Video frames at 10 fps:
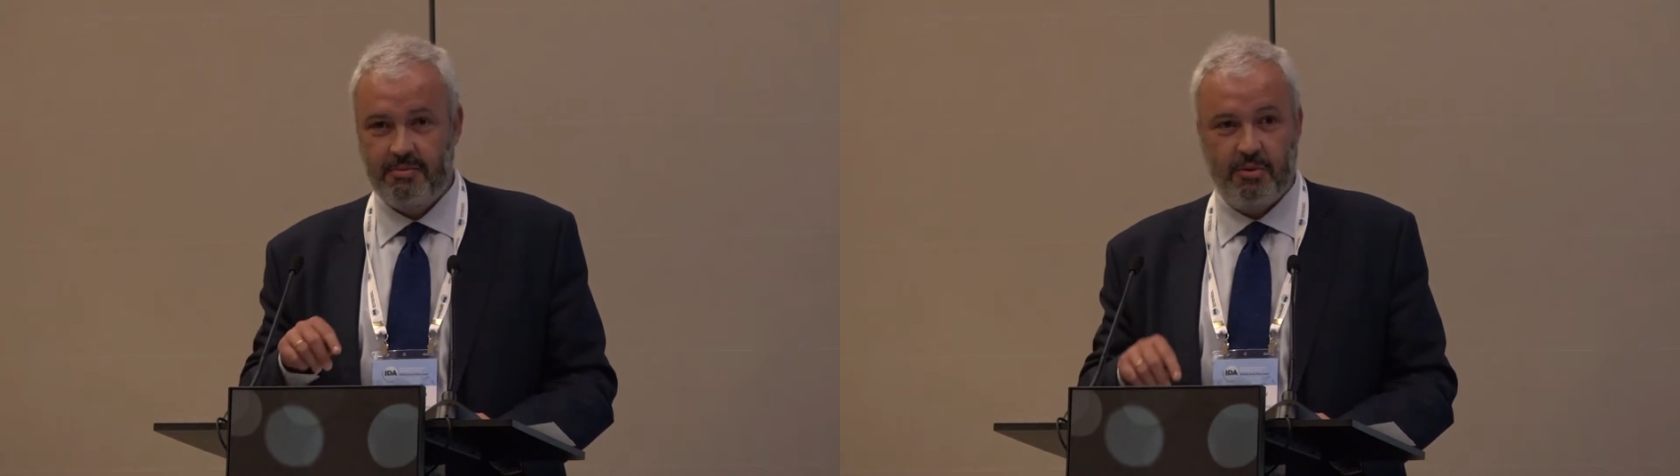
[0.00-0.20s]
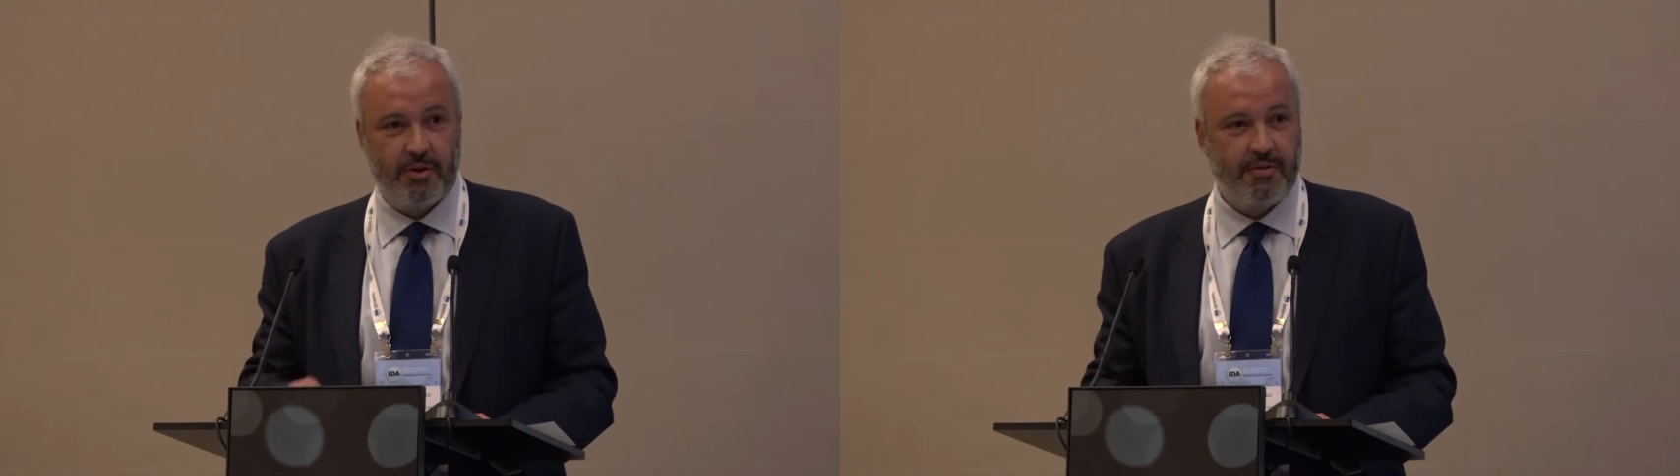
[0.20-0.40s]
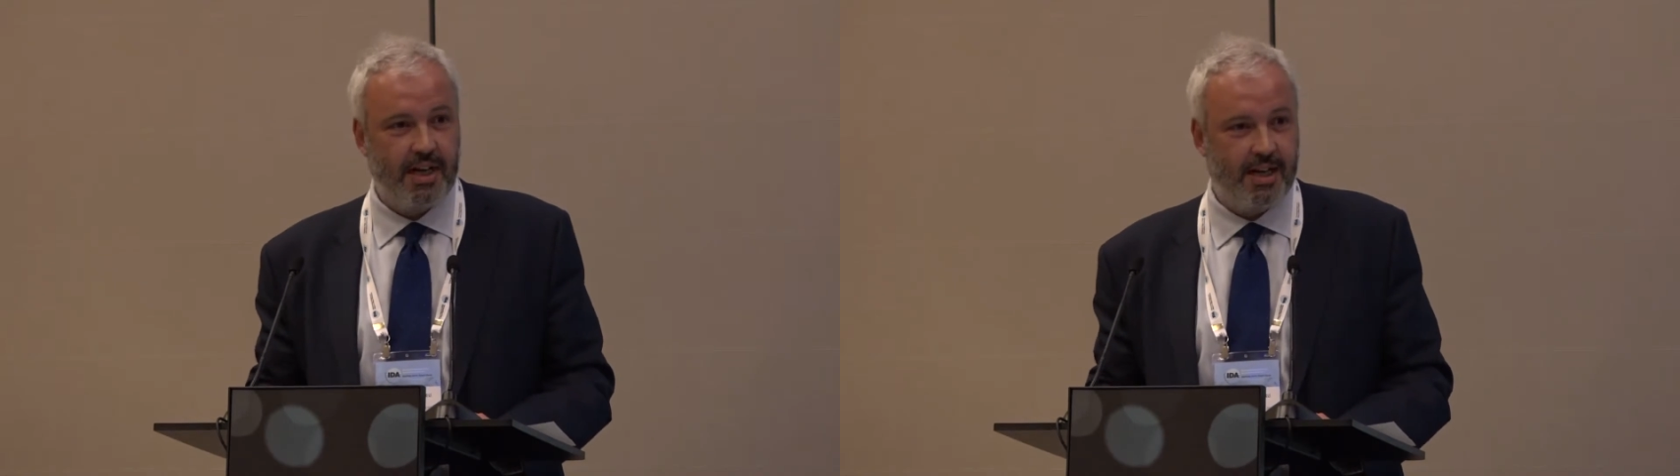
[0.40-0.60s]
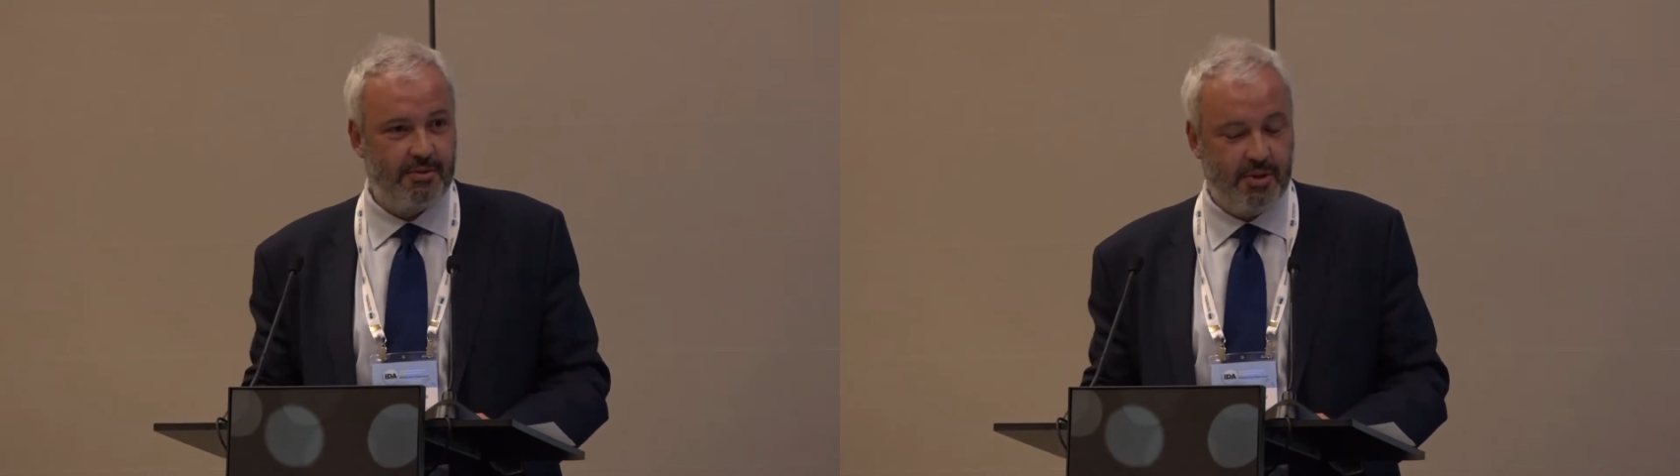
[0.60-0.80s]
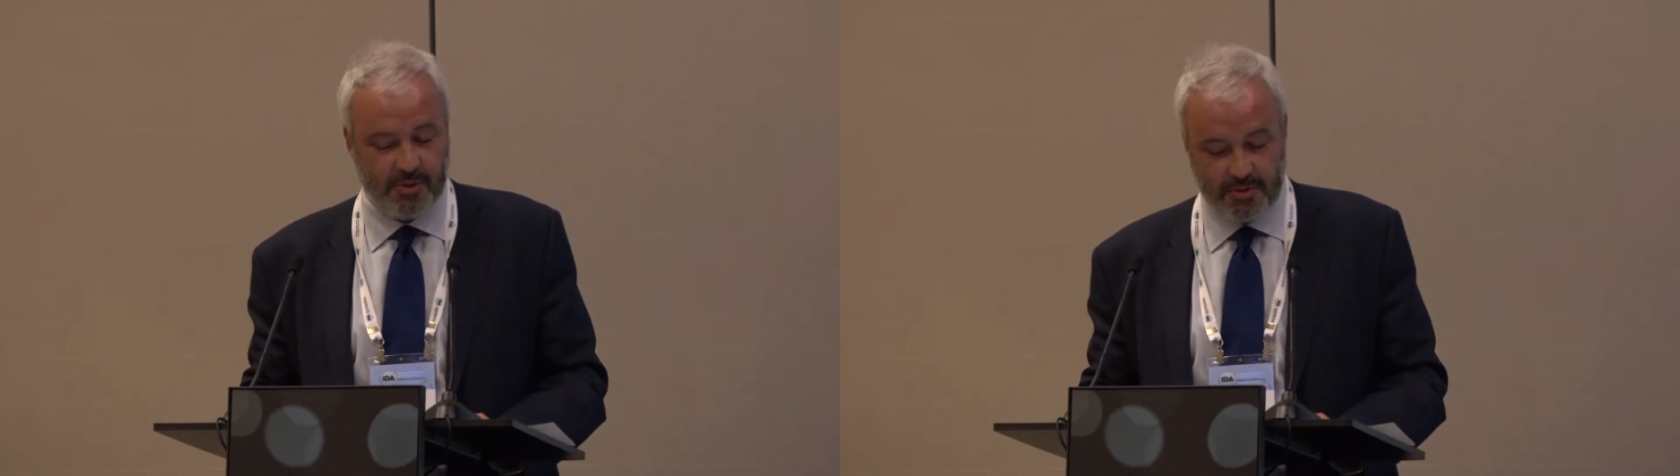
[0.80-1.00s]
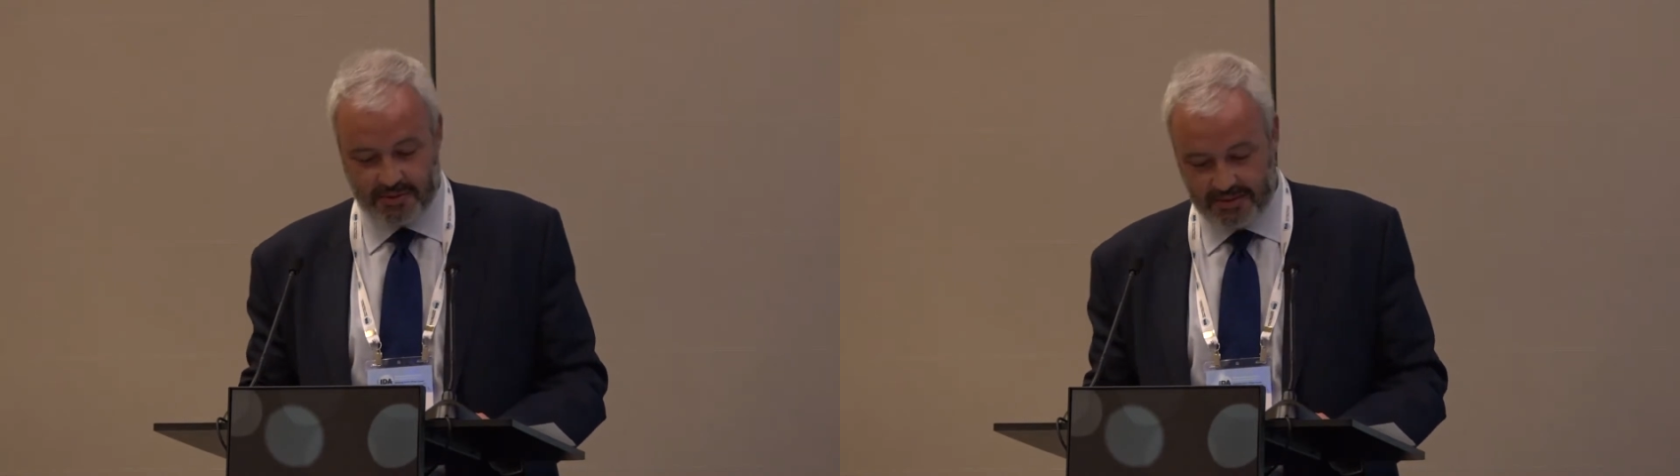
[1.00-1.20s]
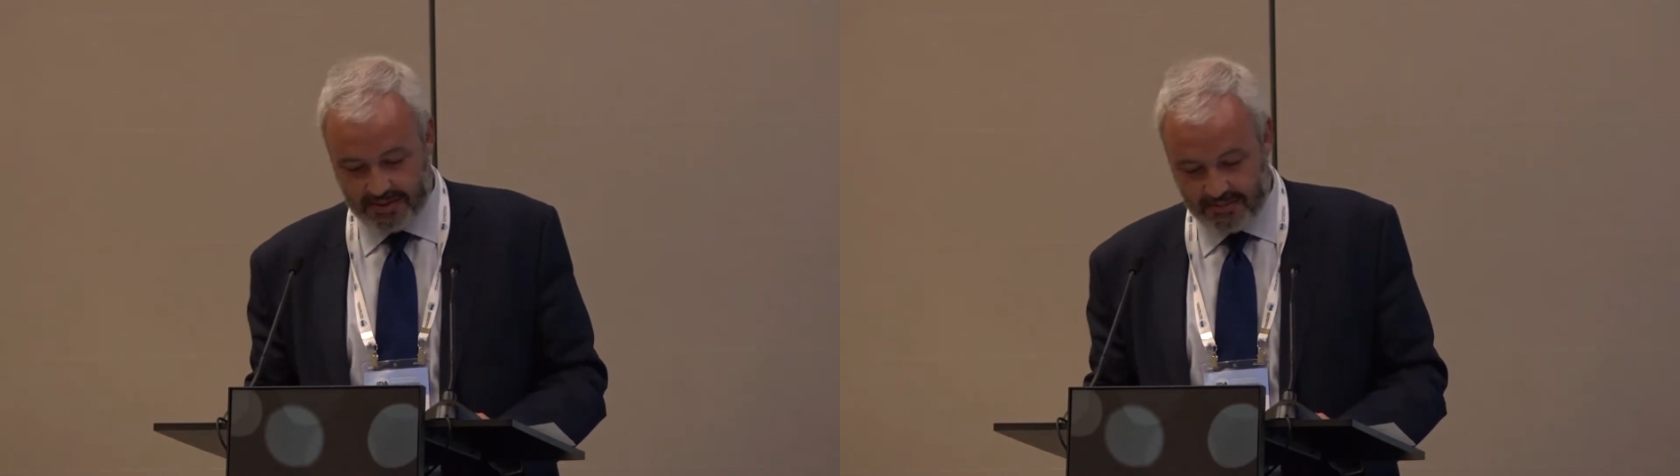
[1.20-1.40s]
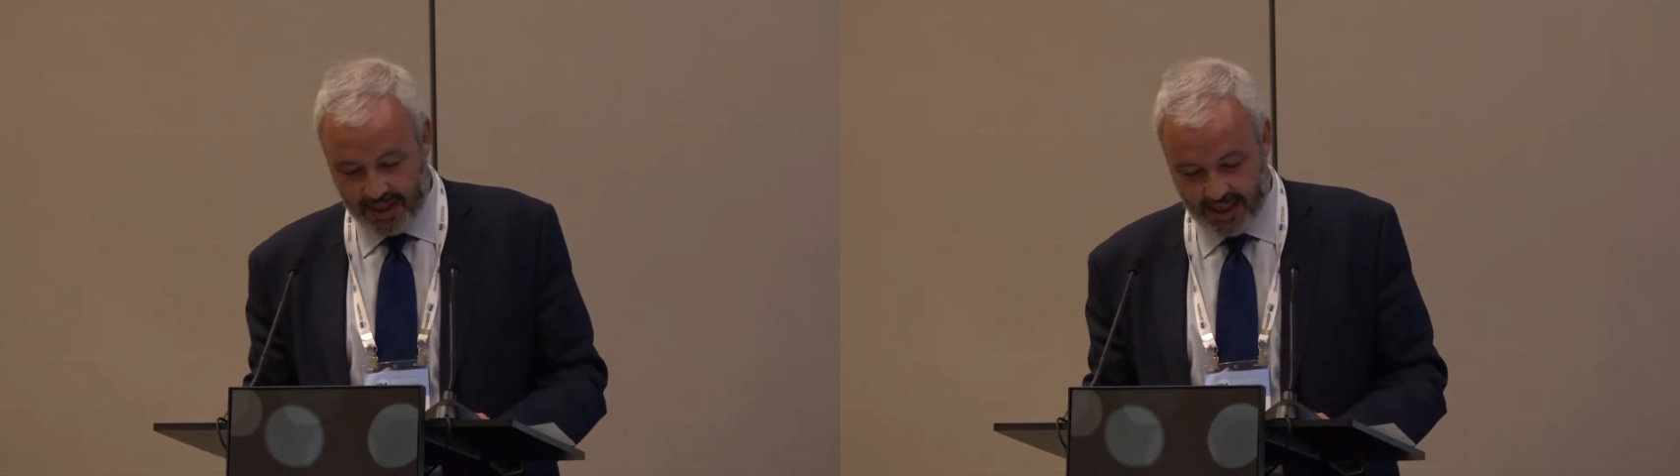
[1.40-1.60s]
More of them come to
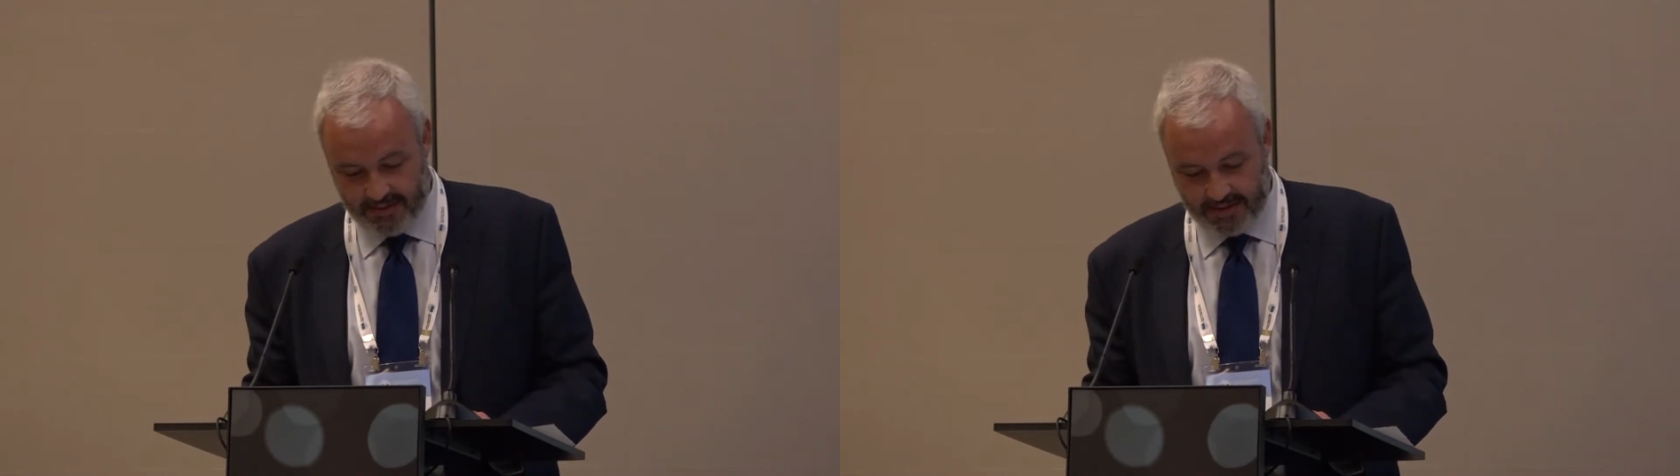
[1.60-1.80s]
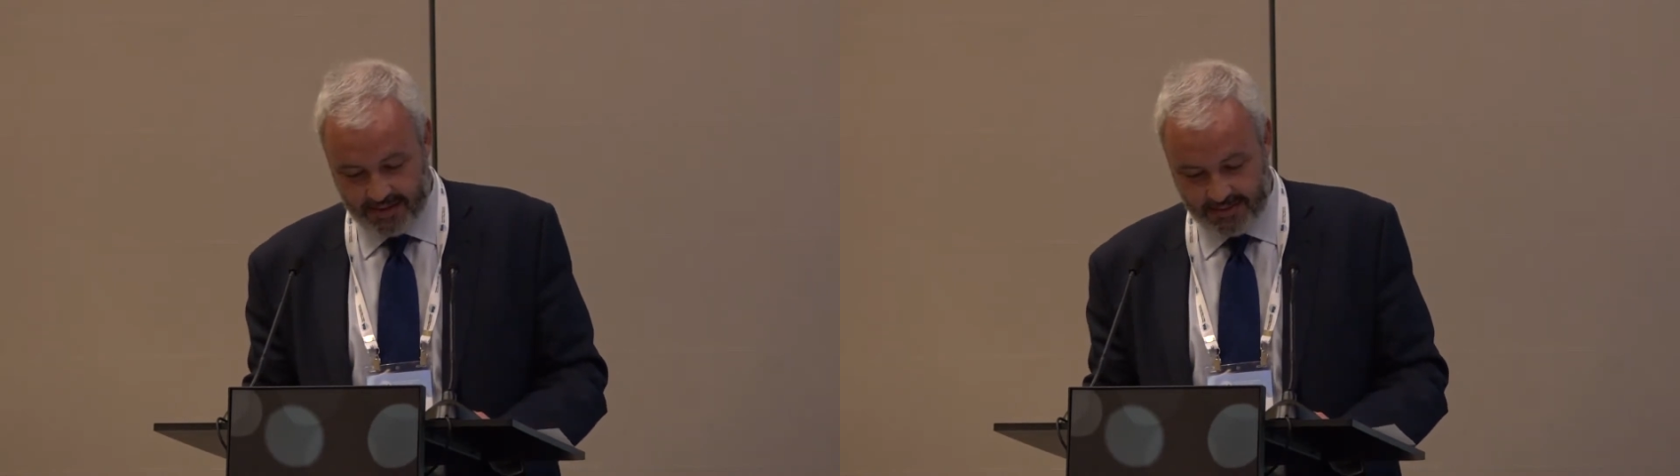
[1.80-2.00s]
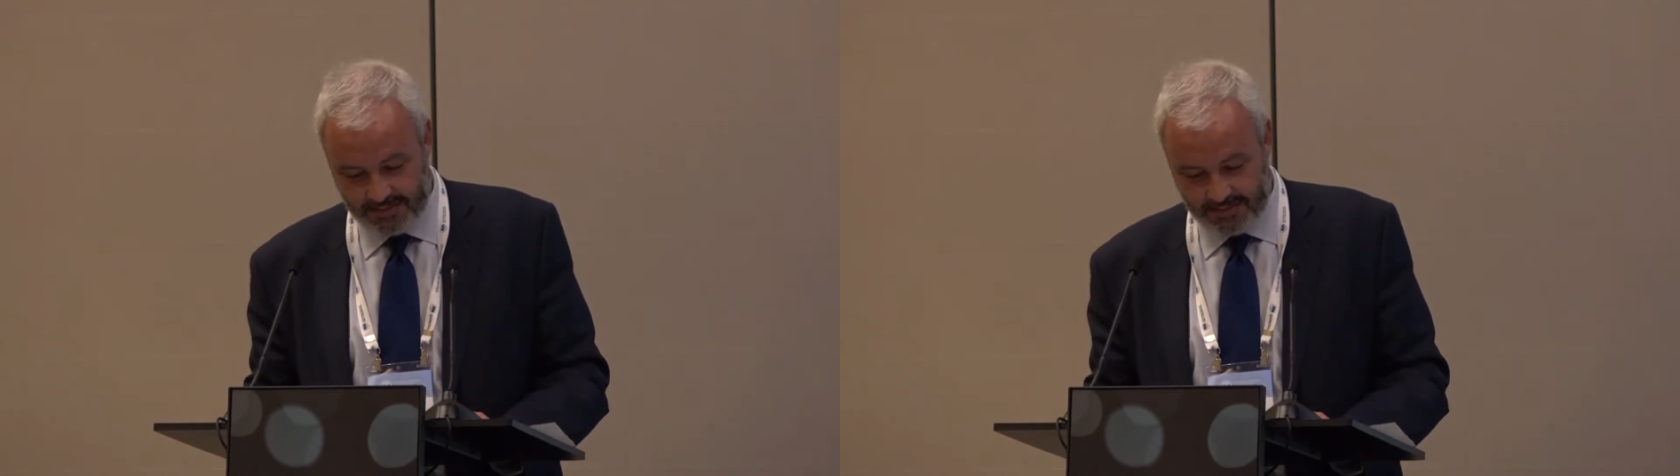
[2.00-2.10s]
Valencia.